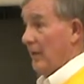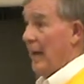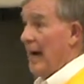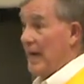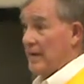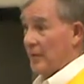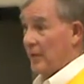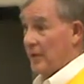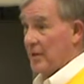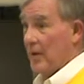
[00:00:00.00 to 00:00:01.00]
buys
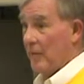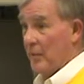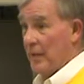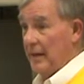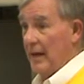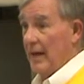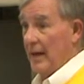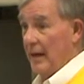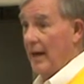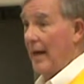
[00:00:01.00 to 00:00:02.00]
for its government
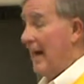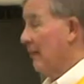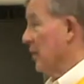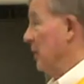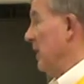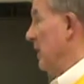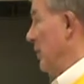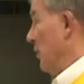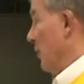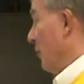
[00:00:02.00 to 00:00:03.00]
have to be
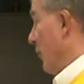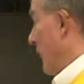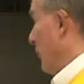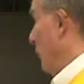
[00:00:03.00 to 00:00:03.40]
either flex